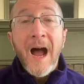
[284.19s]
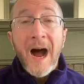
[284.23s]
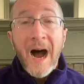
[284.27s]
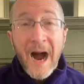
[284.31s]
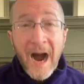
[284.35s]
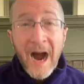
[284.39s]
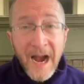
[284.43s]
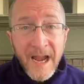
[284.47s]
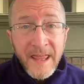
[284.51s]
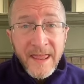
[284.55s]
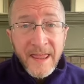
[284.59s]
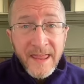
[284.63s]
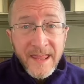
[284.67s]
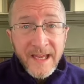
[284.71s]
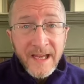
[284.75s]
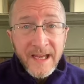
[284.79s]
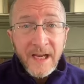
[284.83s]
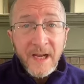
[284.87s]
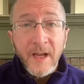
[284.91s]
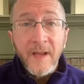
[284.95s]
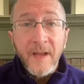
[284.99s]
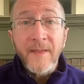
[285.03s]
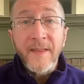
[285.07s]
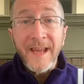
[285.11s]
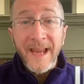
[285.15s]
I
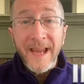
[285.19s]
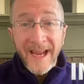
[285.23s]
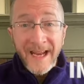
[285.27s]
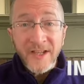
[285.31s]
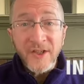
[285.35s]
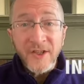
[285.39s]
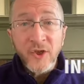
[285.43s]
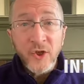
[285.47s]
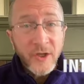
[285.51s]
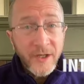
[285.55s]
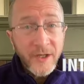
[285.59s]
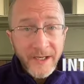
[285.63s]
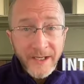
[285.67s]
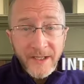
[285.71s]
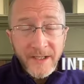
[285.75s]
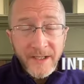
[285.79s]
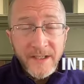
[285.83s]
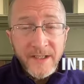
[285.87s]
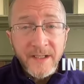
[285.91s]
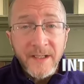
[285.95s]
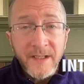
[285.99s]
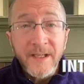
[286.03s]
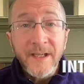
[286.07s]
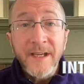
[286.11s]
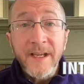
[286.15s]
think the answer
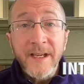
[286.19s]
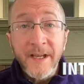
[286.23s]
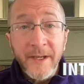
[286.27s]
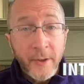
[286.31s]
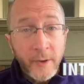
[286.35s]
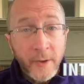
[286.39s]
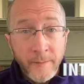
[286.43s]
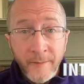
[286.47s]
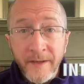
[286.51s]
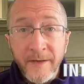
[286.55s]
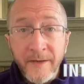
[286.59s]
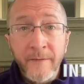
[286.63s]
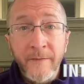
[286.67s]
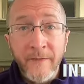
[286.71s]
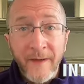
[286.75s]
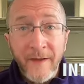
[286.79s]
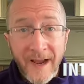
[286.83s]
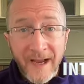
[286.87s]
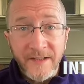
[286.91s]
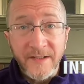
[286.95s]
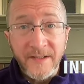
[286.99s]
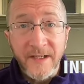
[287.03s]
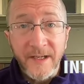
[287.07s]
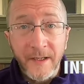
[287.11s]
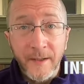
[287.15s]
is intermittent
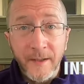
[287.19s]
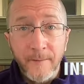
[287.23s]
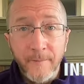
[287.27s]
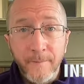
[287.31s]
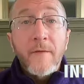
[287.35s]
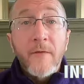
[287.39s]
fasting.